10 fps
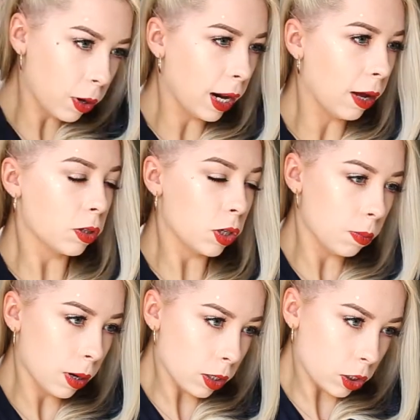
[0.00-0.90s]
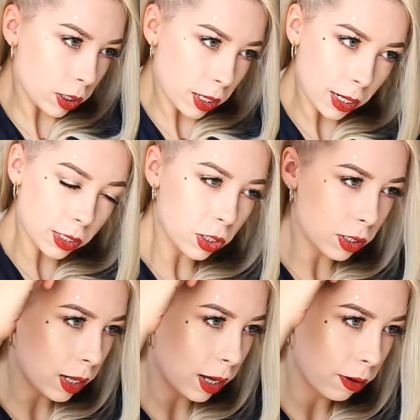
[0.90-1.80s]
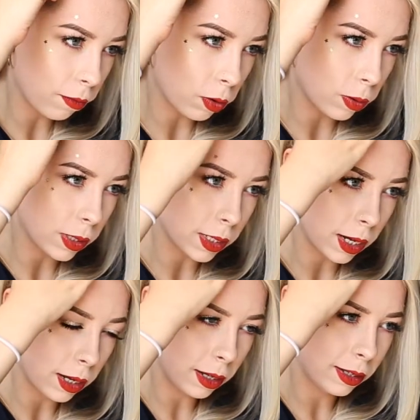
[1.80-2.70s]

pull out too much and then it's just like ruins it.